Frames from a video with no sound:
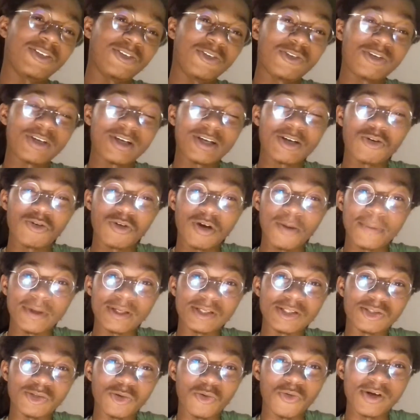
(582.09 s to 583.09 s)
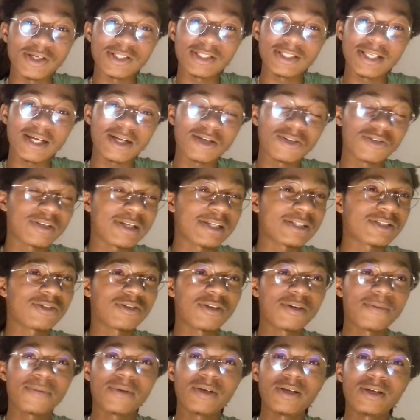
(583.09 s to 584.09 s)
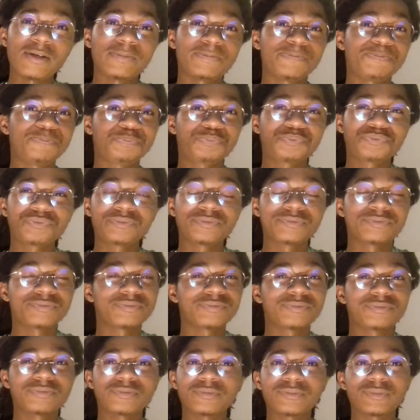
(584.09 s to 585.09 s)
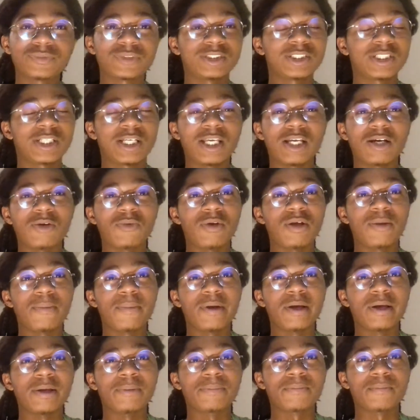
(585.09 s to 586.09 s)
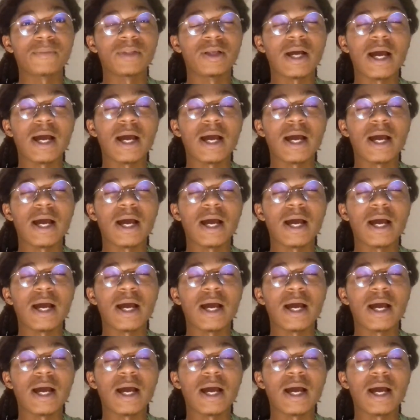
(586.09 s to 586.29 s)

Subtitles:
You not know how many stories that's gonna be? I can't wait, man.